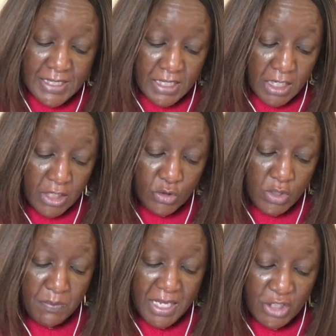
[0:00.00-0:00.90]
in the
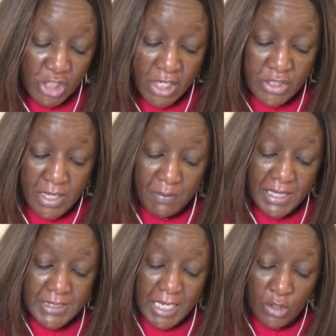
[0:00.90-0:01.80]
country may change their
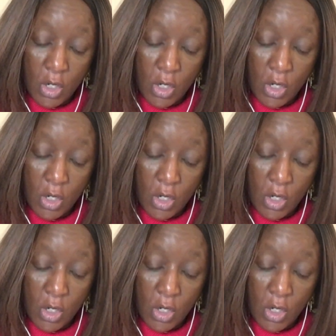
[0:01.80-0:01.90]
minds and